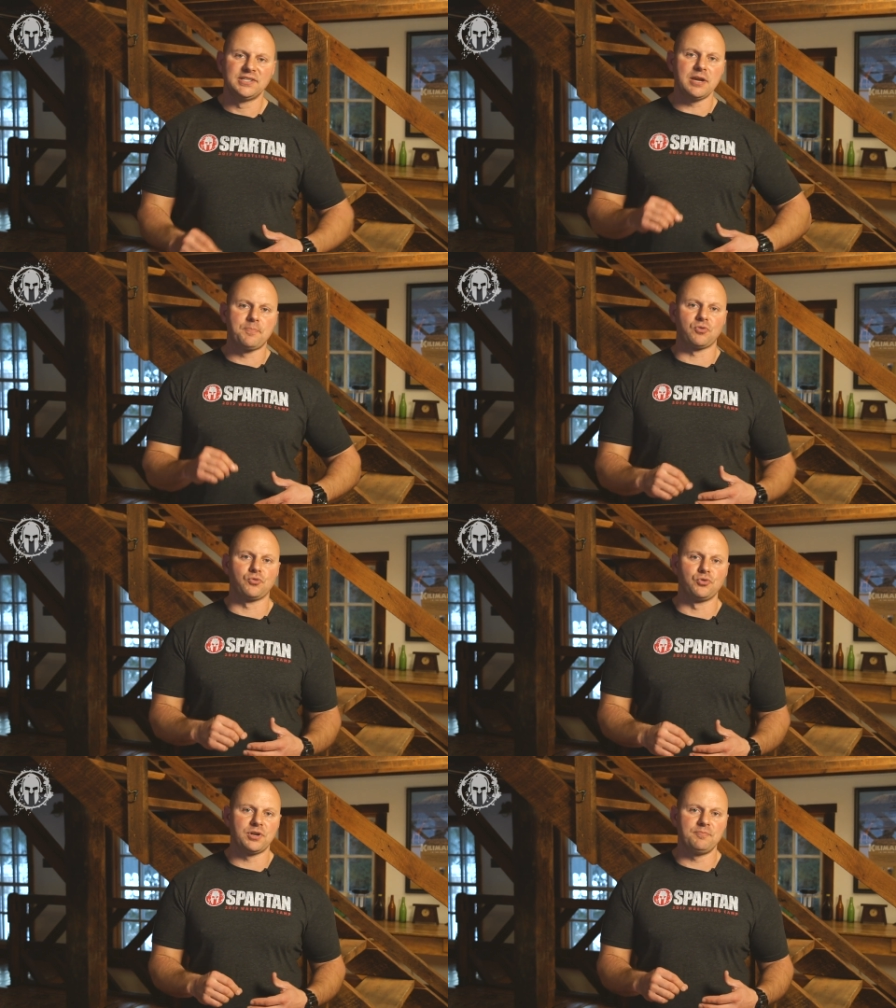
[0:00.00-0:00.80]
deeper
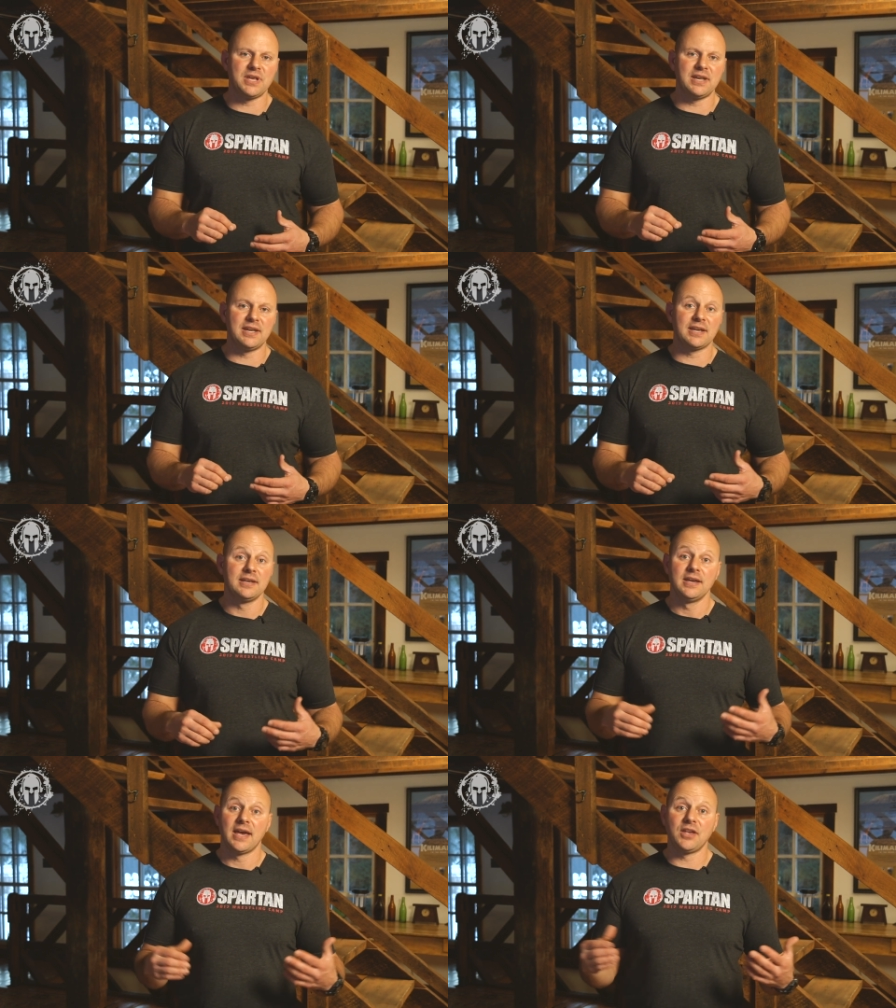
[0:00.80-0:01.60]
rooted meaning.
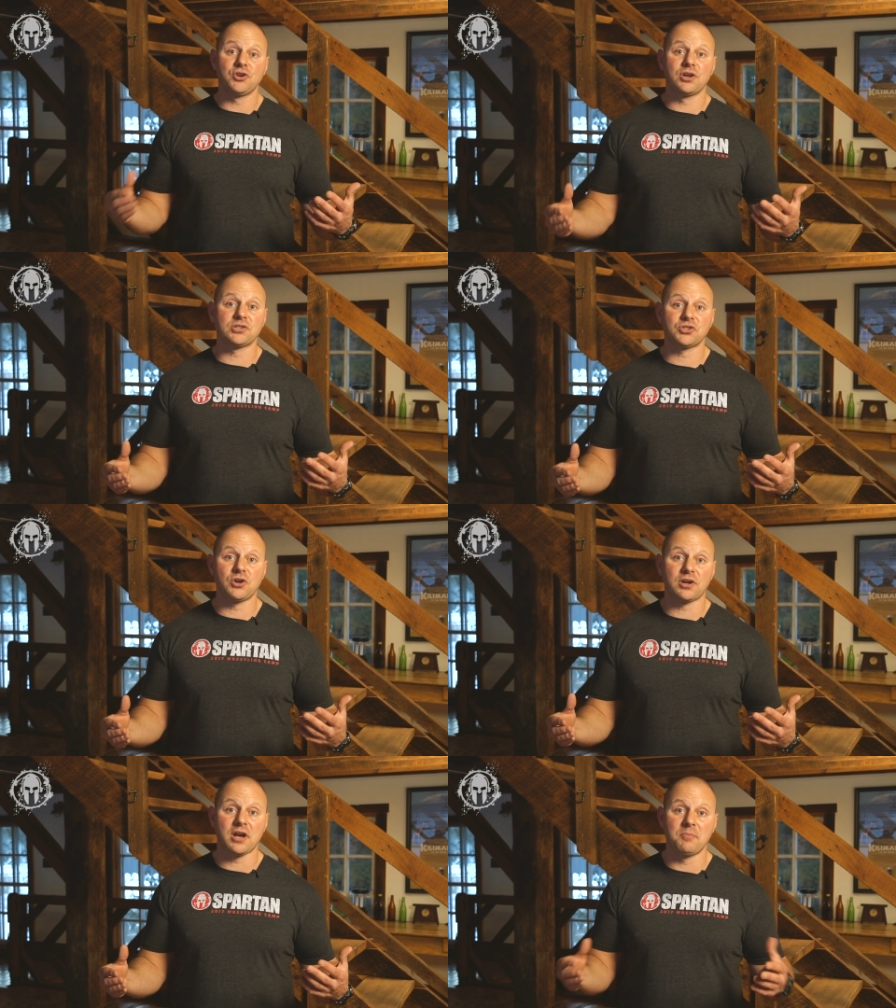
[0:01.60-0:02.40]
And you're going to
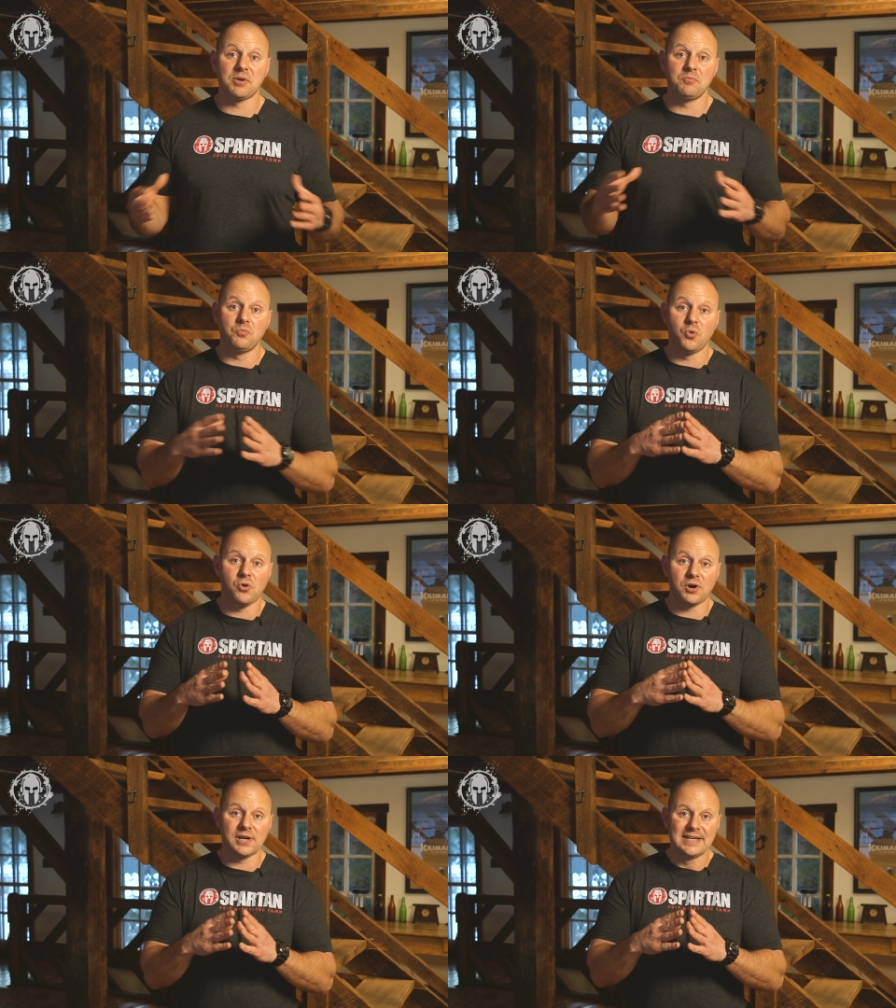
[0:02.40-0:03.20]
start coming
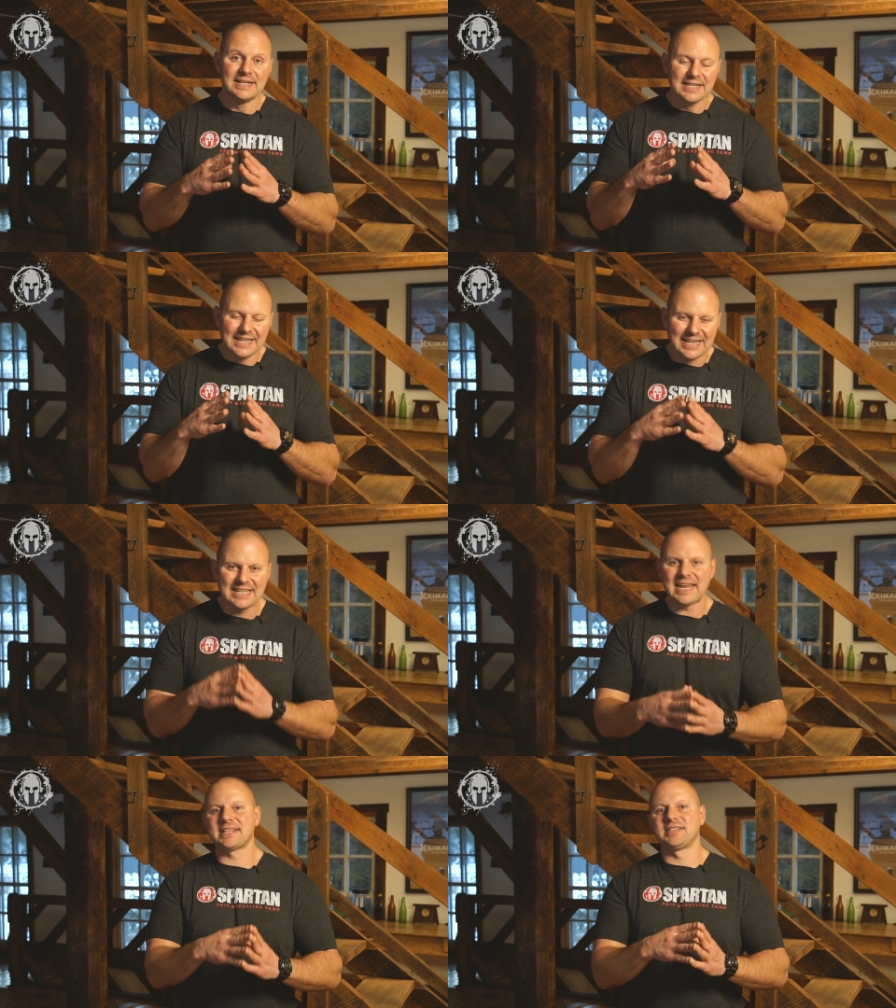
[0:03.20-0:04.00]
more
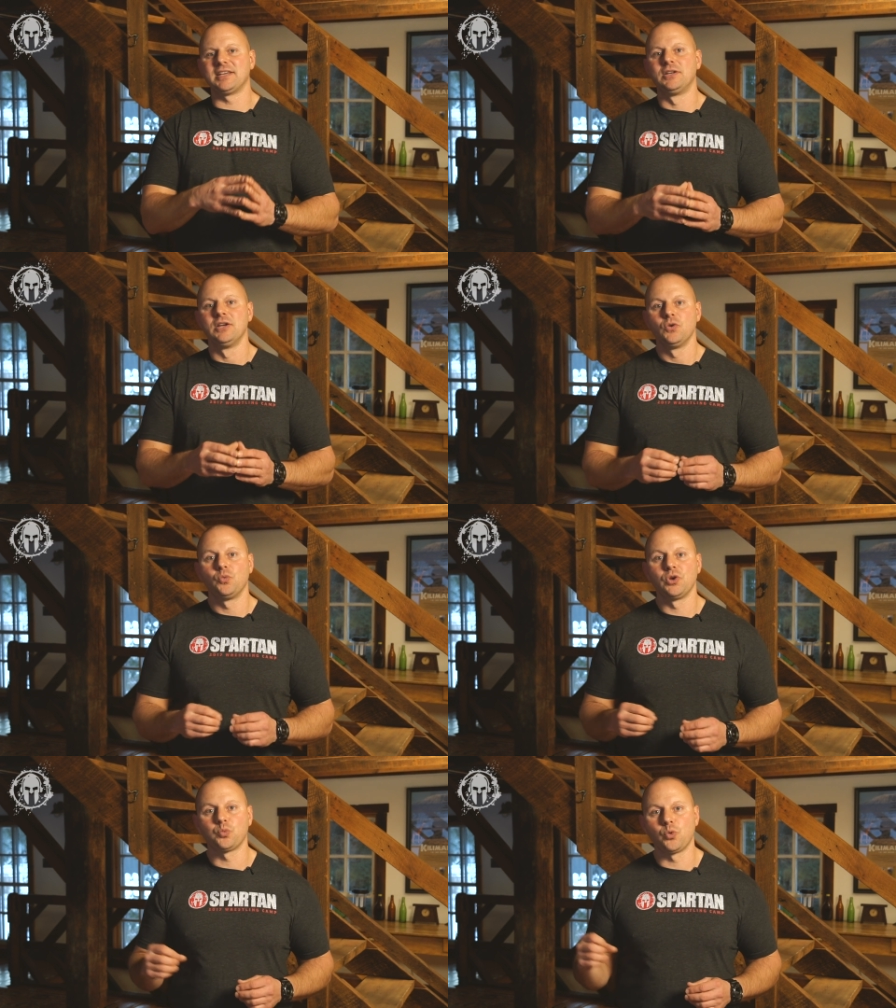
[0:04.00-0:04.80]
connected
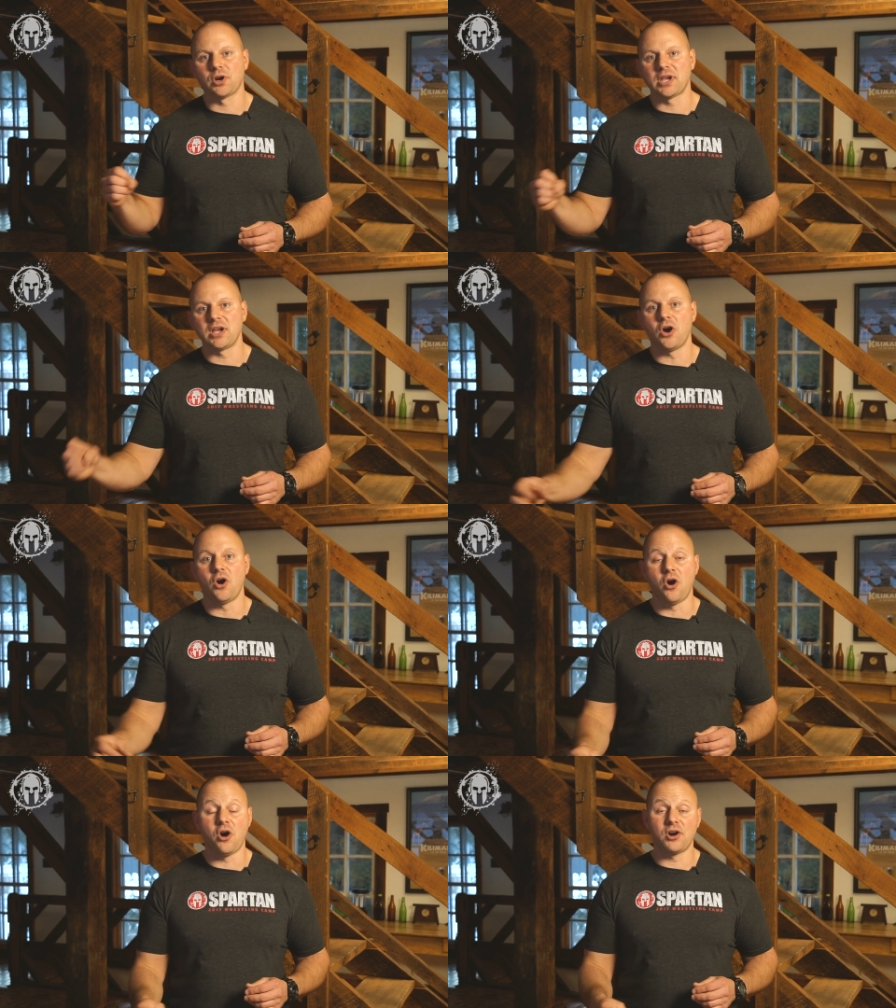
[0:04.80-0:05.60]
with working
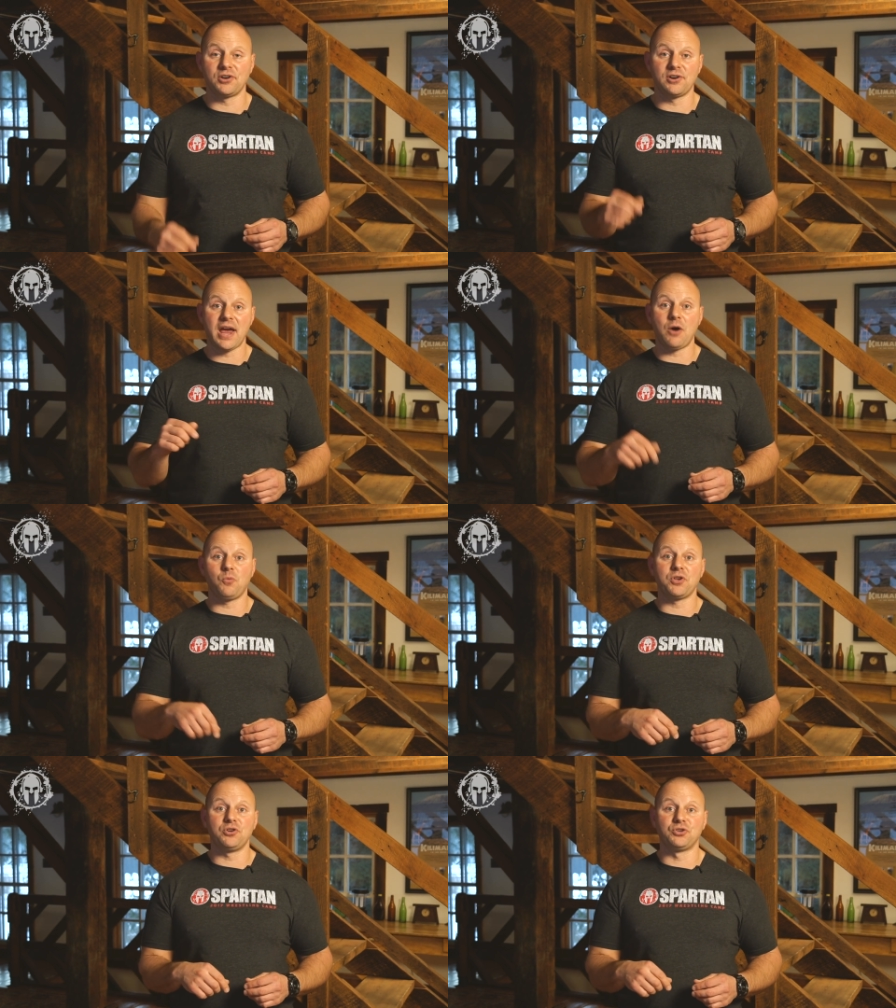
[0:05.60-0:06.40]
harder at
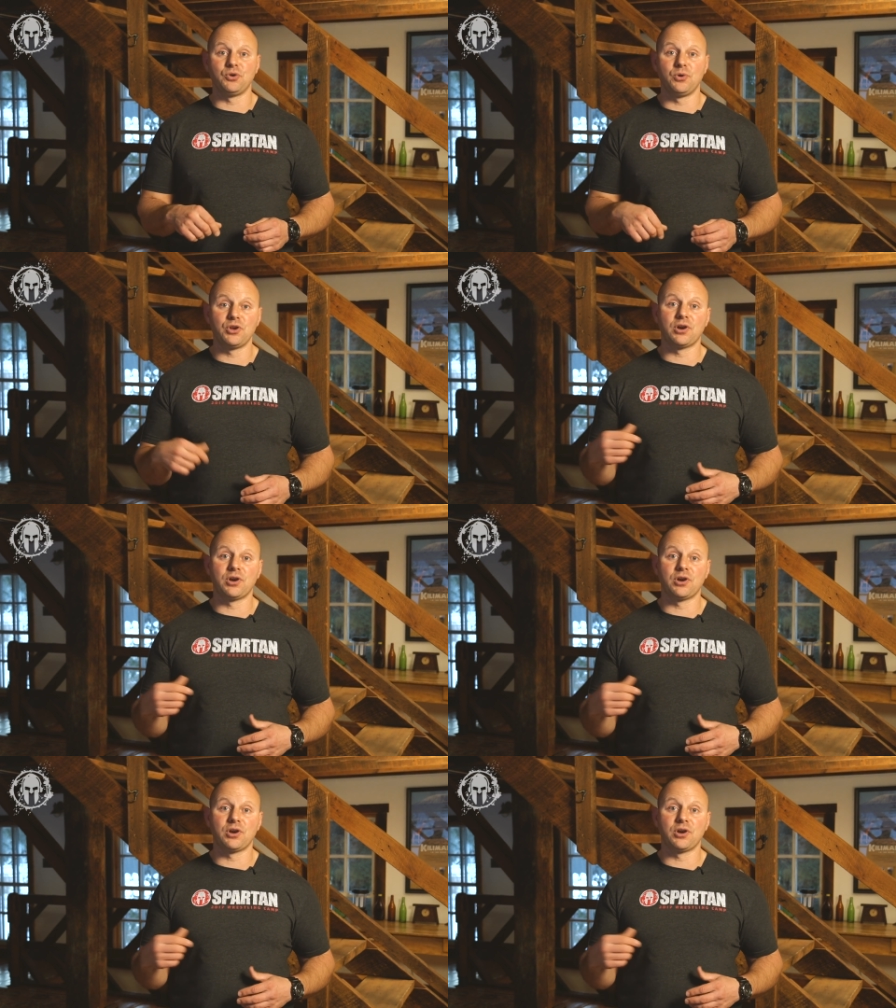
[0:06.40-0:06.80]
what you're doing.